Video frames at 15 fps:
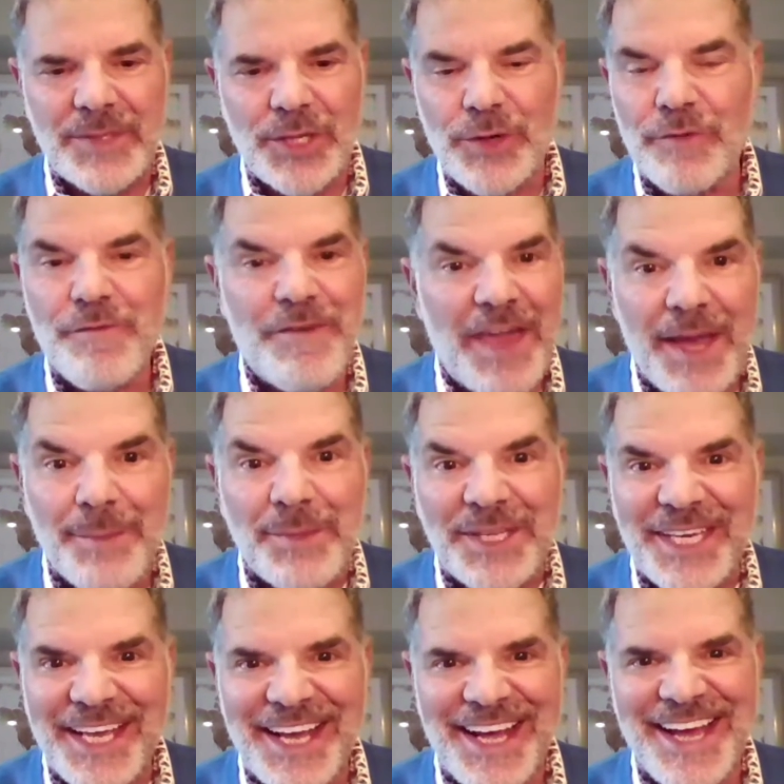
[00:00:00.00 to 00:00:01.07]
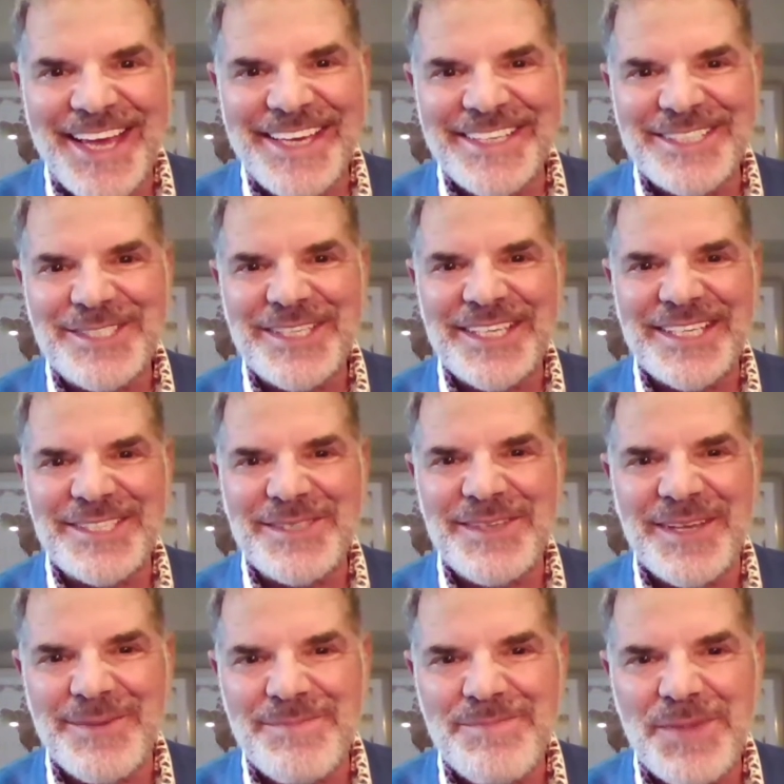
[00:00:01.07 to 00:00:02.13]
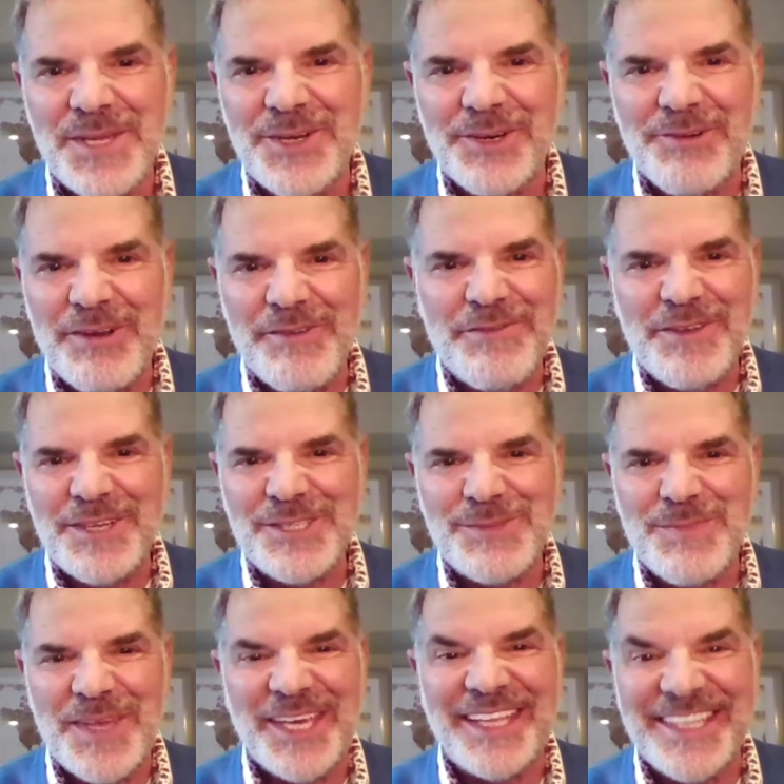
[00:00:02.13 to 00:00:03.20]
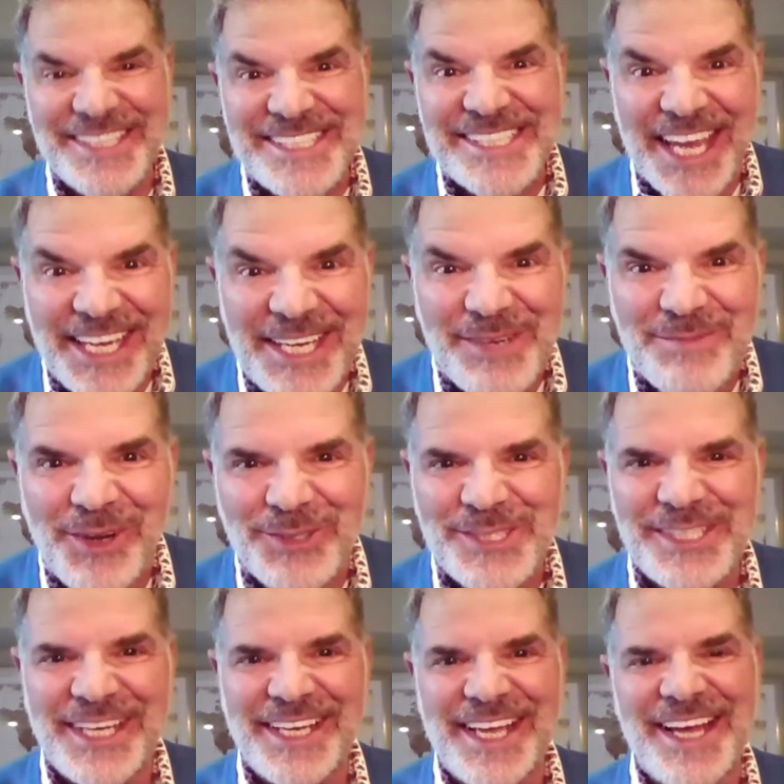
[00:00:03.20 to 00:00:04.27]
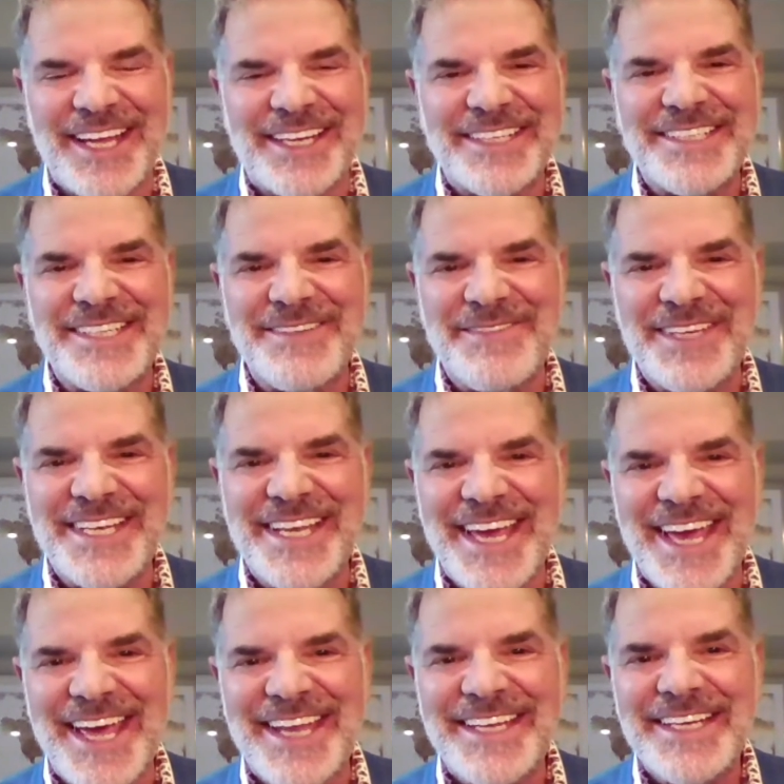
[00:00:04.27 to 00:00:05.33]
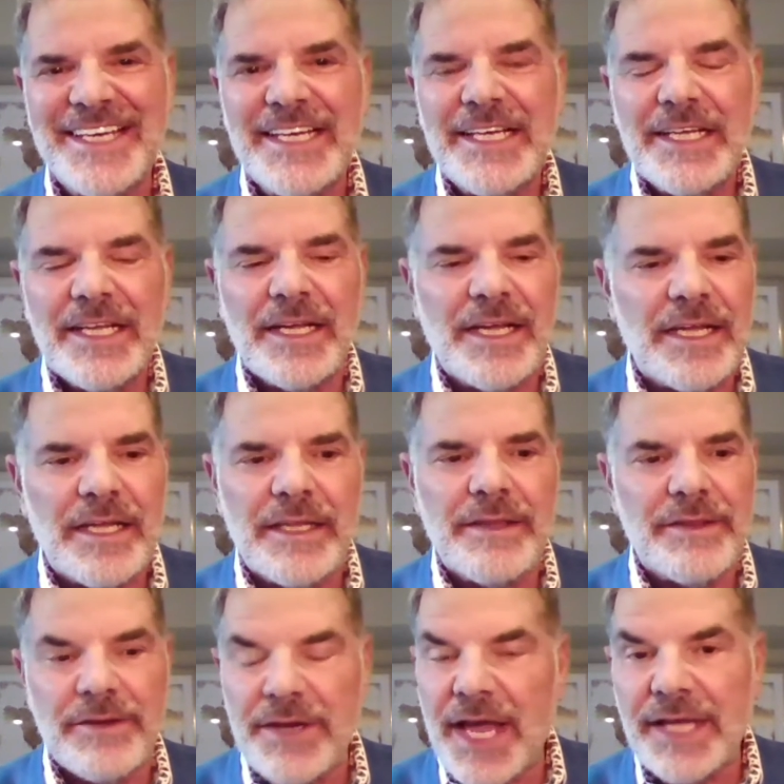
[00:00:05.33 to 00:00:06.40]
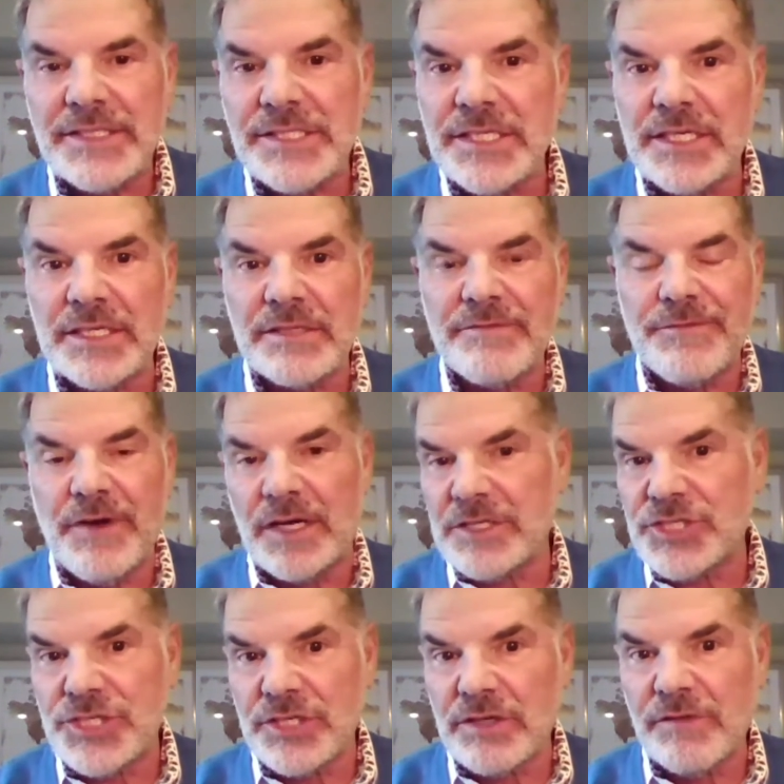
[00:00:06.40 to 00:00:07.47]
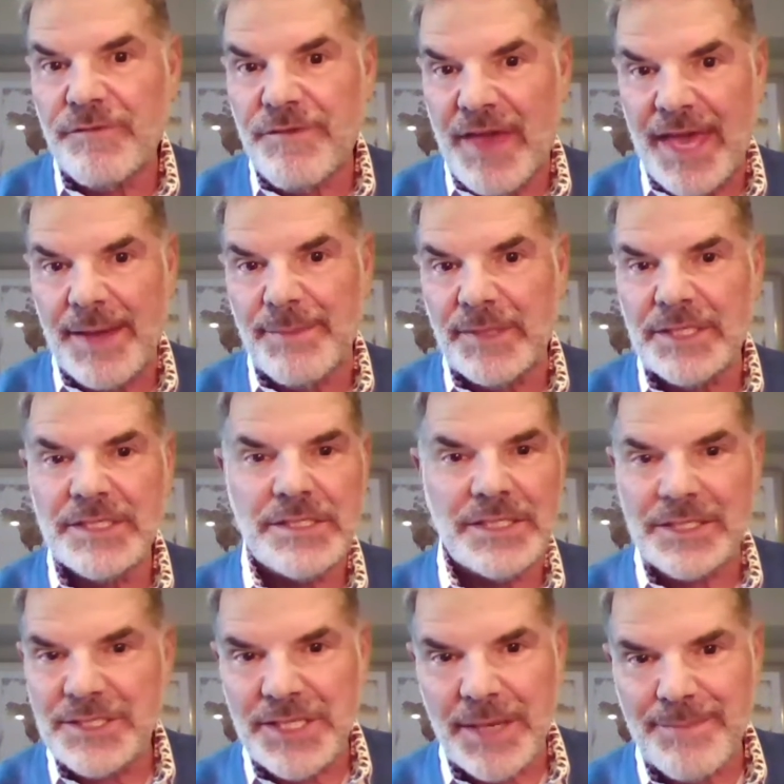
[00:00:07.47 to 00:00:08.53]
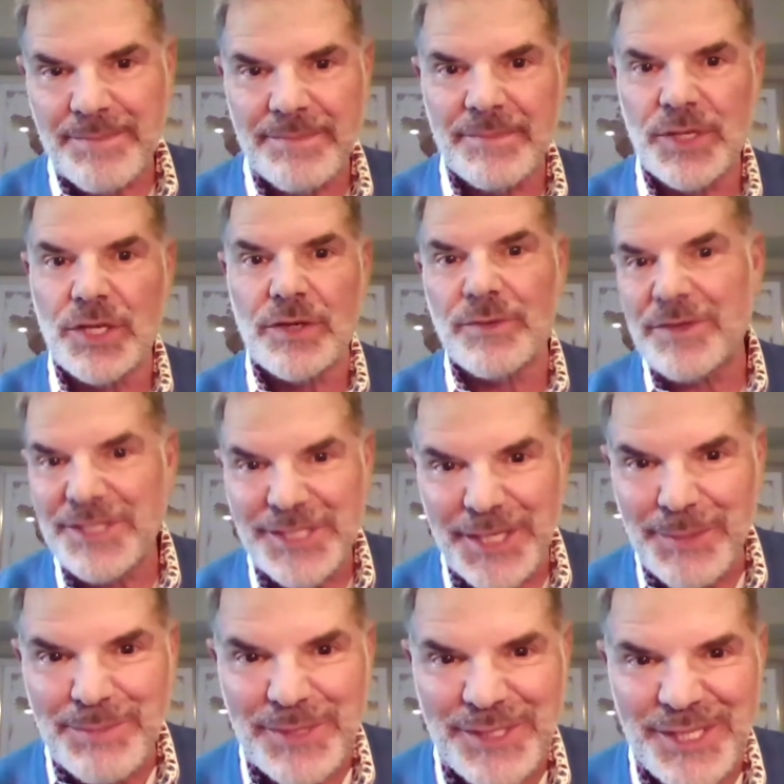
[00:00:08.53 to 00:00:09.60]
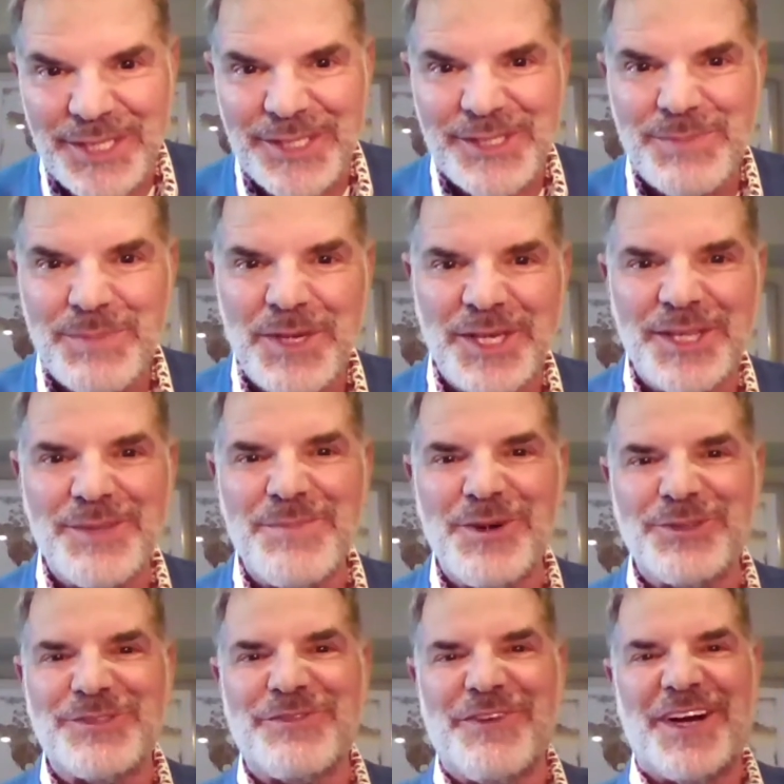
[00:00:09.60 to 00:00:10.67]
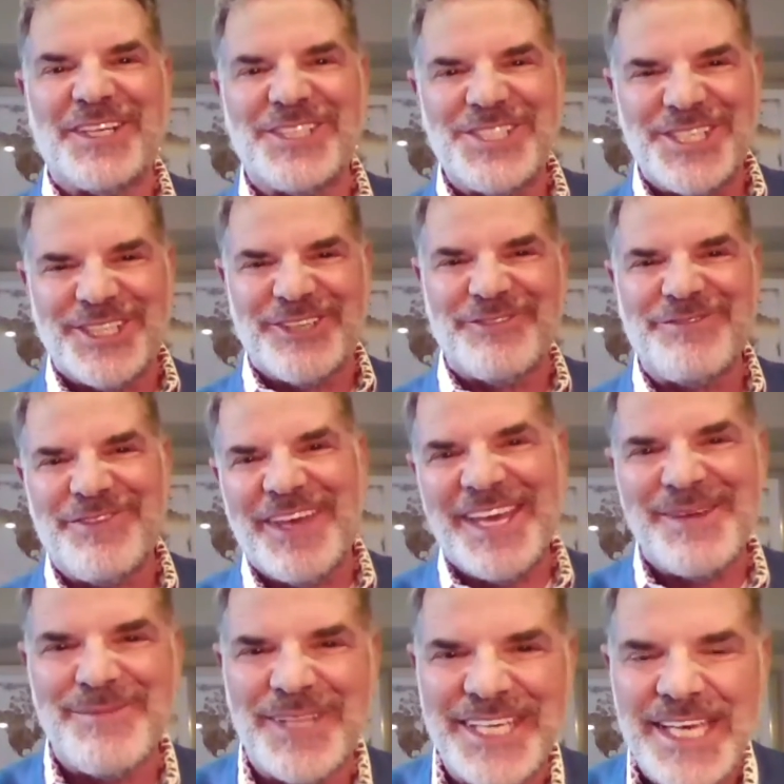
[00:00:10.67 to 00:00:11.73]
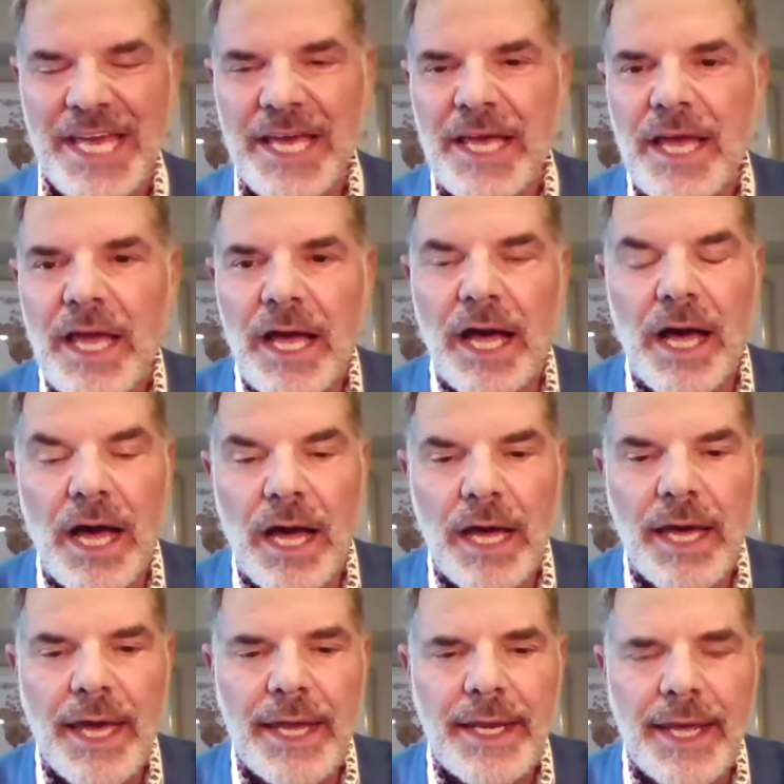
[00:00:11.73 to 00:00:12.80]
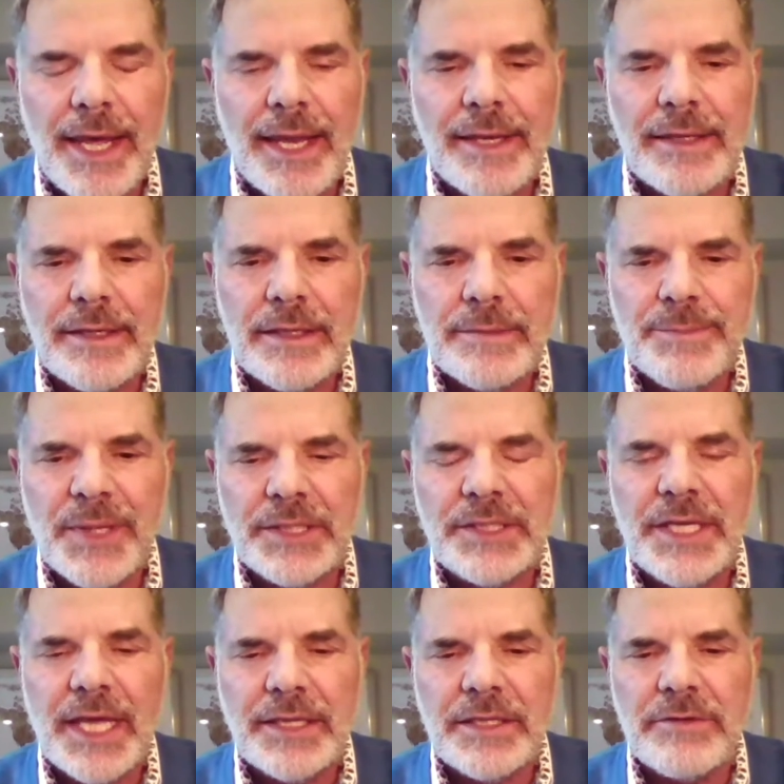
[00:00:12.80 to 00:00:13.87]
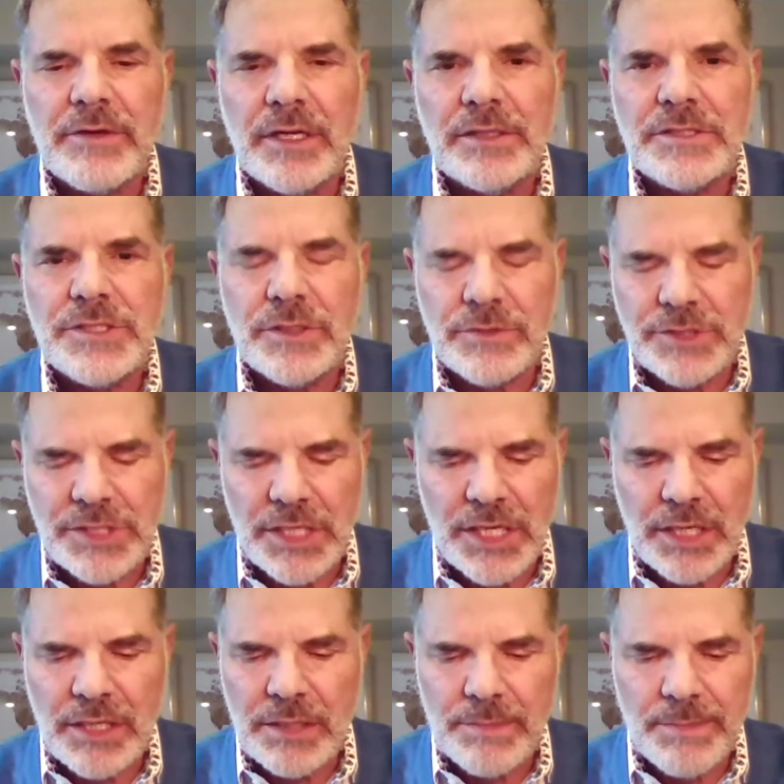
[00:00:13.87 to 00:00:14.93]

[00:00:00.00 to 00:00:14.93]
Family Guy as Peter Griffin as being the second most iconic TV dad. They're not seeing functional families, except the Simpsons being the most functional family, but yet they're also seeing